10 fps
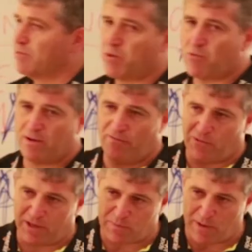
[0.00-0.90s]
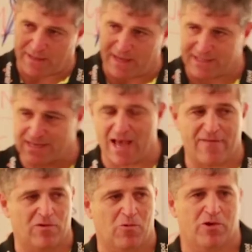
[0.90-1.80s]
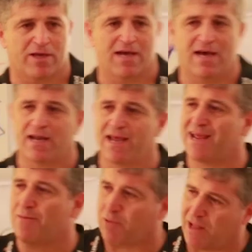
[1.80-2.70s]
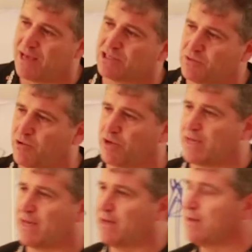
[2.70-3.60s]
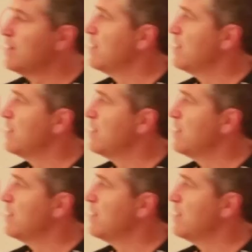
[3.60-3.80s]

We want, if we expect our staff to work hard and our players to work hard,